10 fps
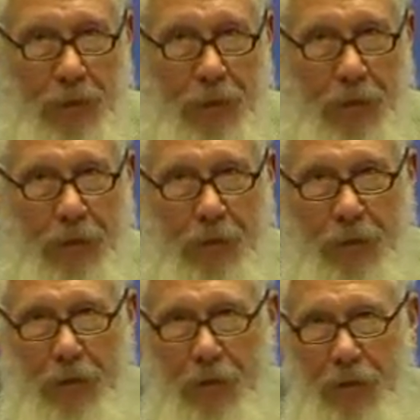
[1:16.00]
that
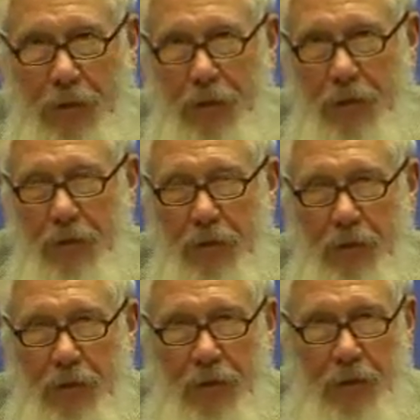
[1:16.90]

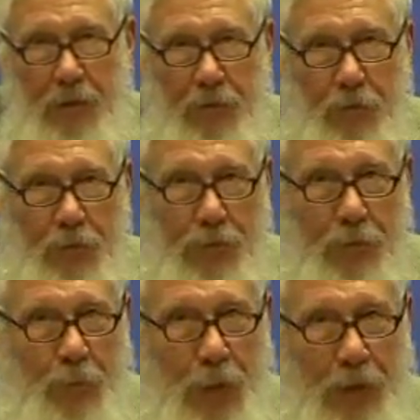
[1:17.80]
I
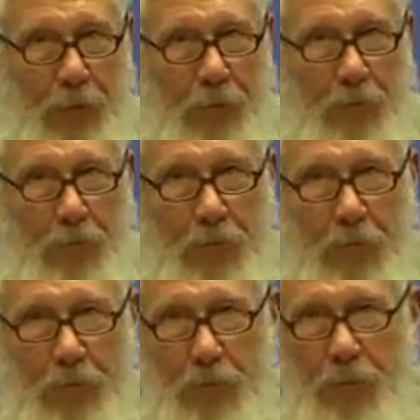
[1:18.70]
talked about
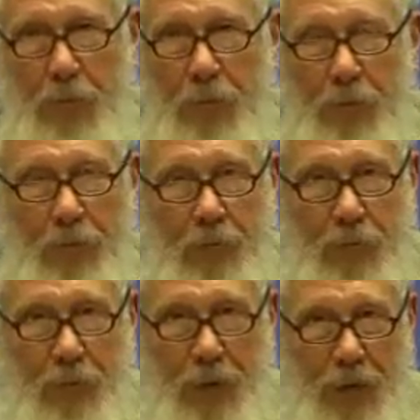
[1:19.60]

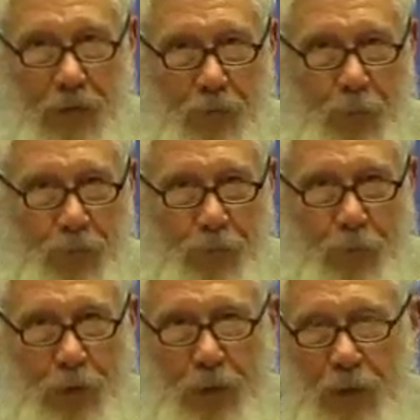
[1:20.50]
2 days
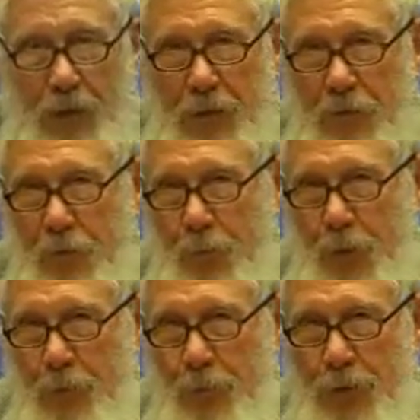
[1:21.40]
before getting the
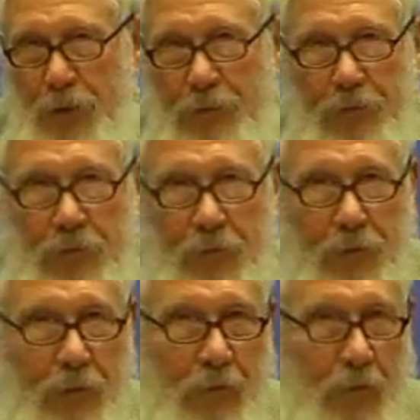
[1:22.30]
Nobel Prize in
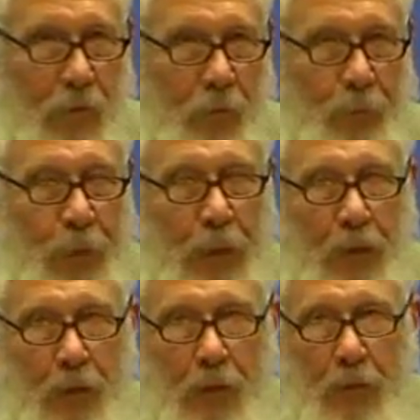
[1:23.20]
Stockholm
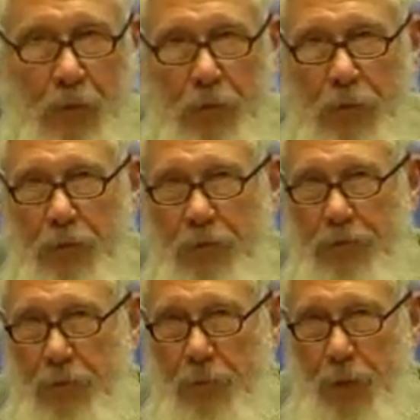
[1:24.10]
on
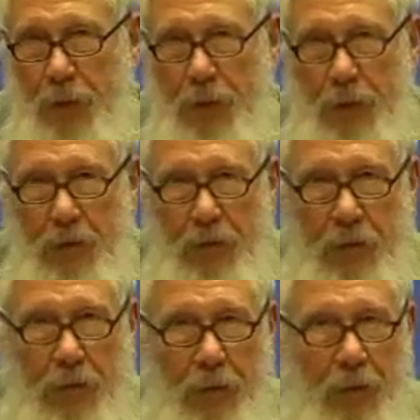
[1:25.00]
December
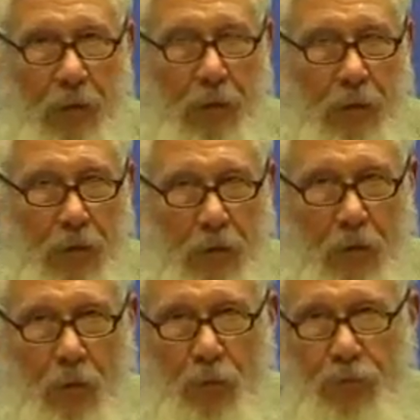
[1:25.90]
8th,
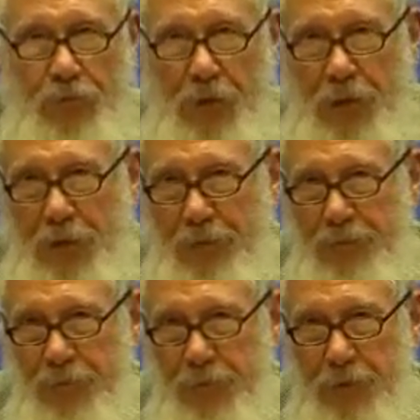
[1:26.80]
2005.